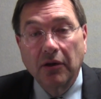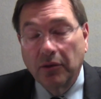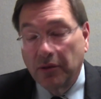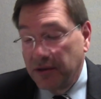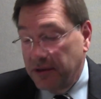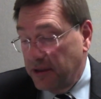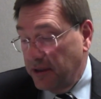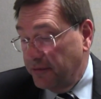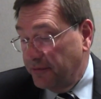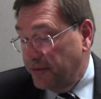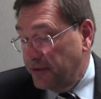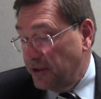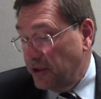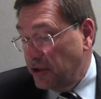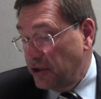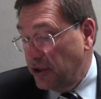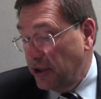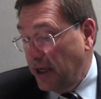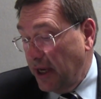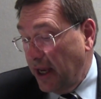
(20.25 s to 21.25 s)
who was a
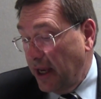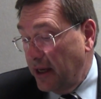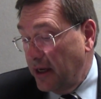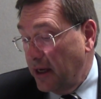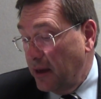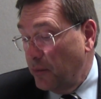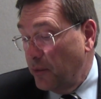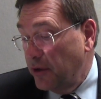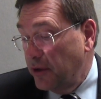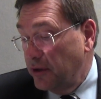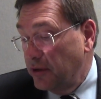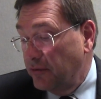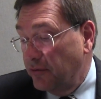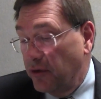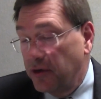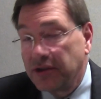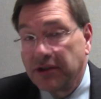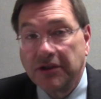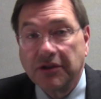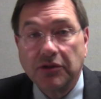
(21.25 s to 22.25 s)
physician at Emory
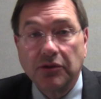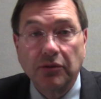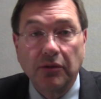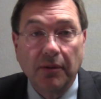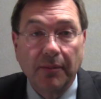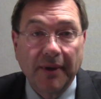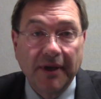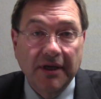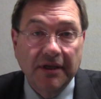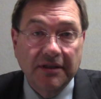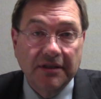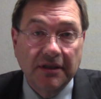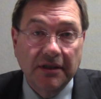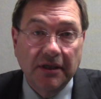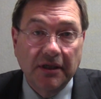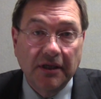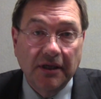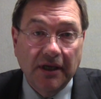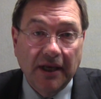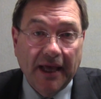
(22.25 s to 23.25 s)
University School of
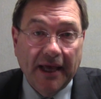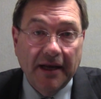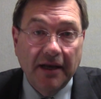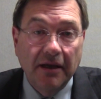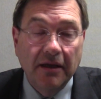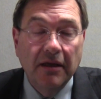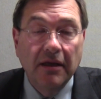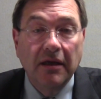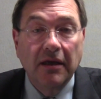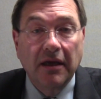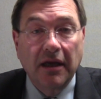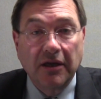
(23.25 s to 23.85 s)
Medicine in Atlanta,